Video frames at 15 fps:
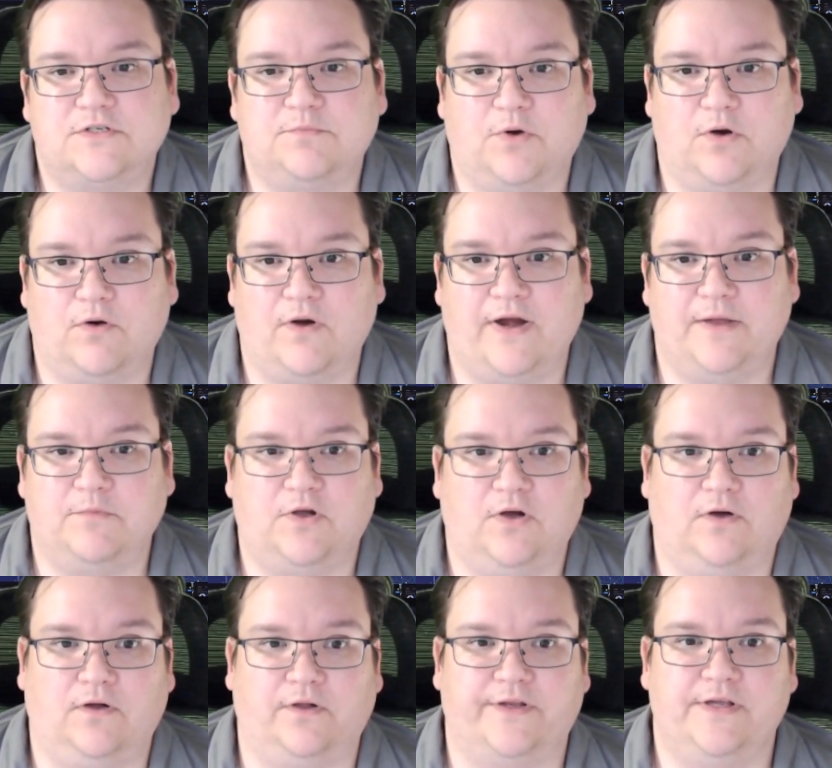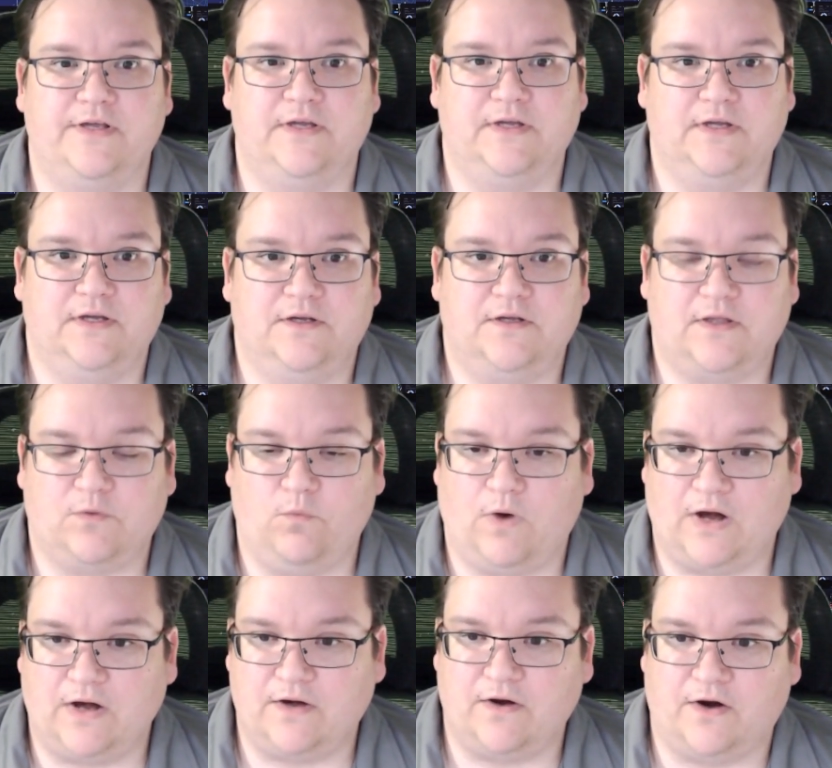program called
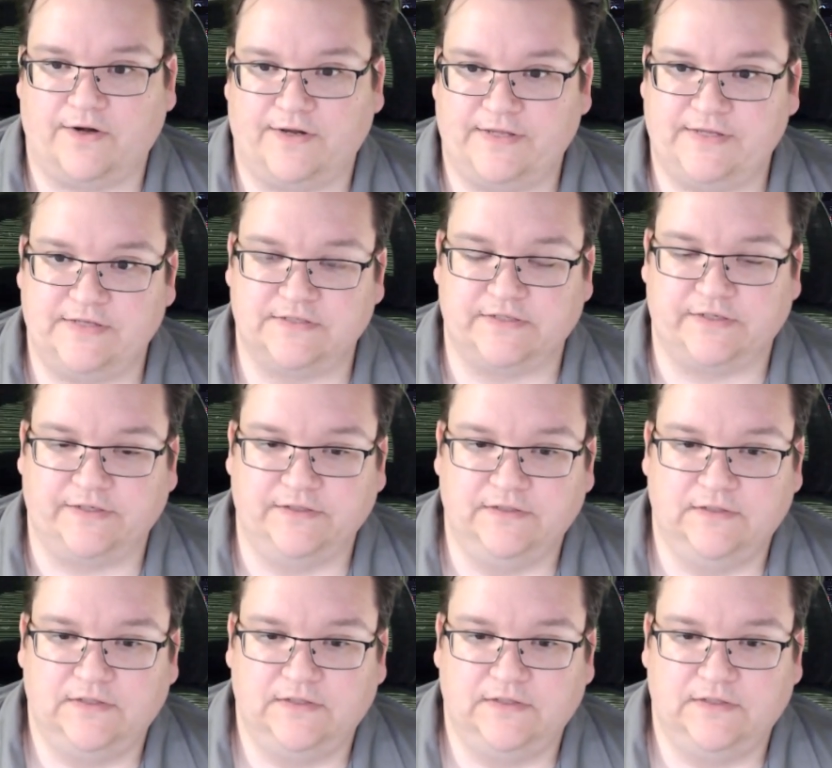WireGuard Easy.